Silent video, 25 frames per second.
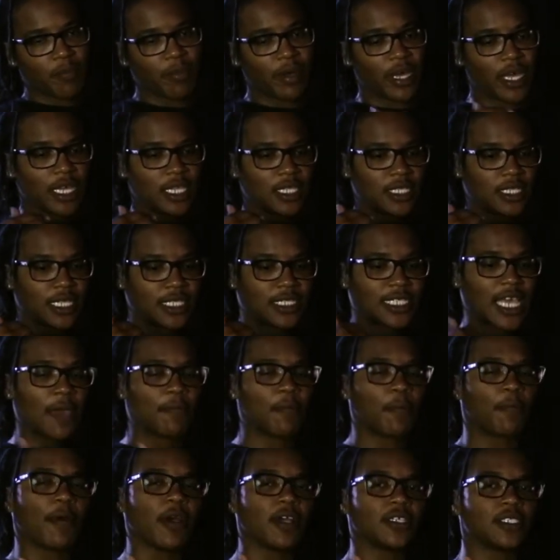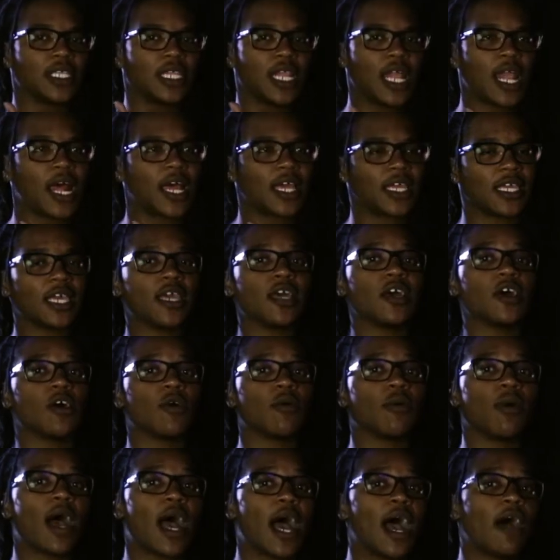But the type of person that I
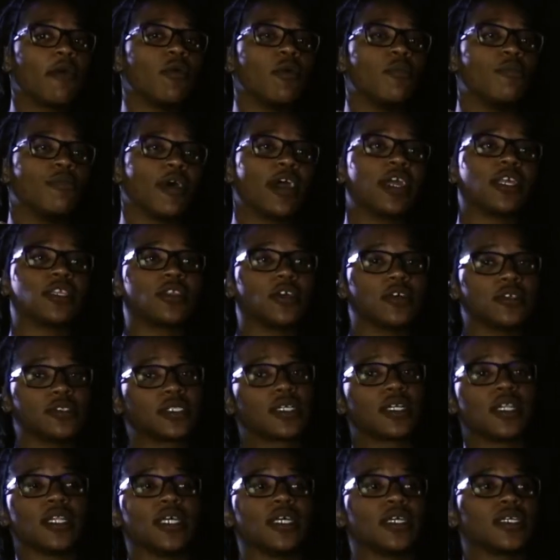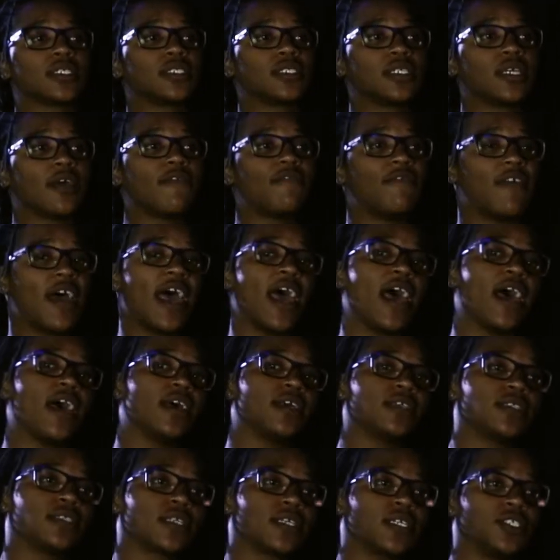am, I will break those cliques
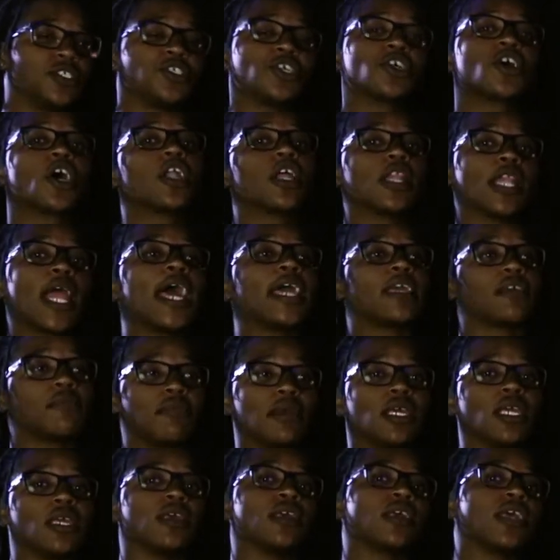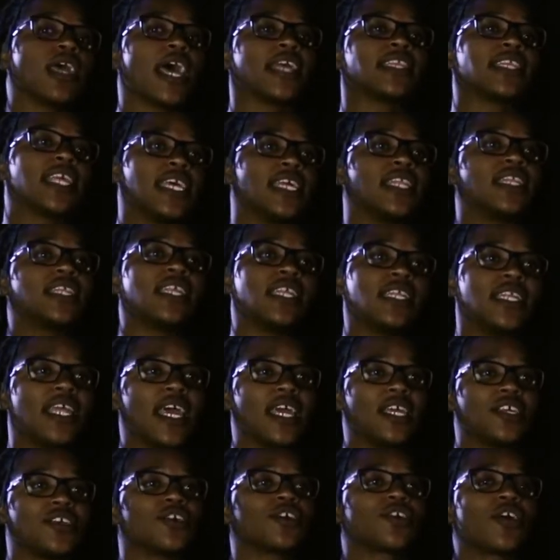fast. Because you're going to like me. At the end of the
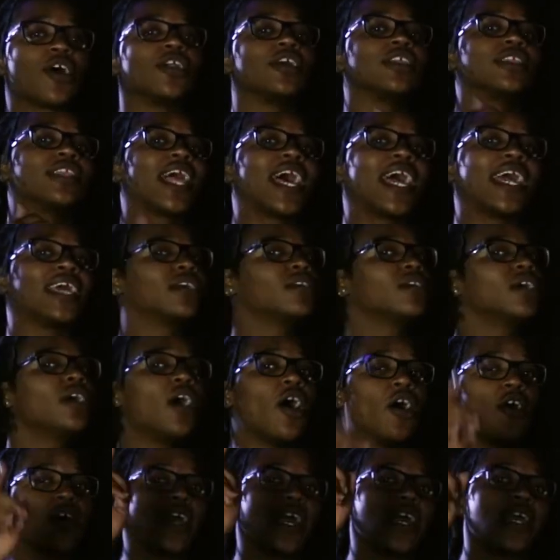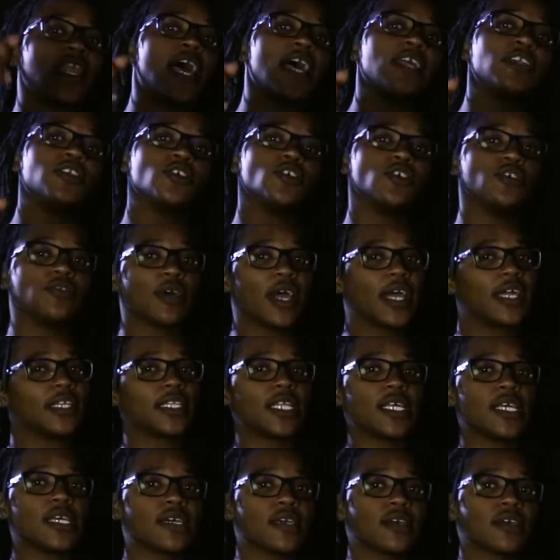day, you're going to like, okay, that dude
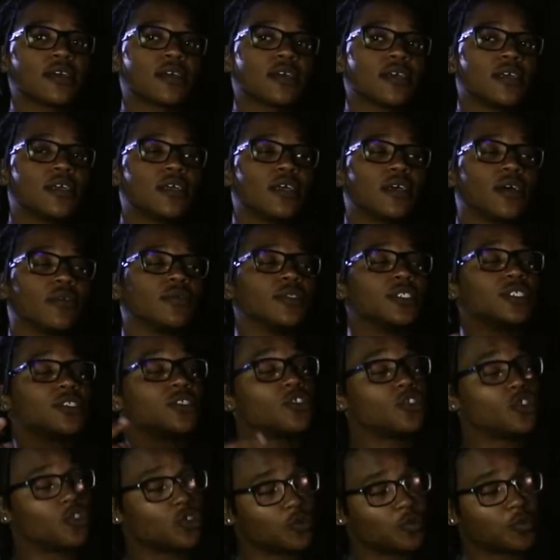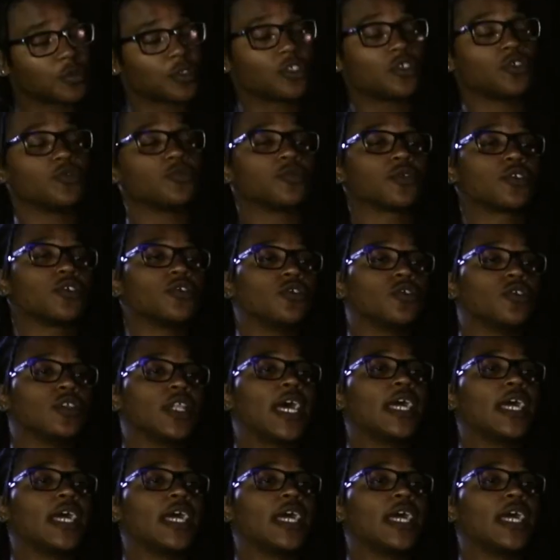right there was super, super cool.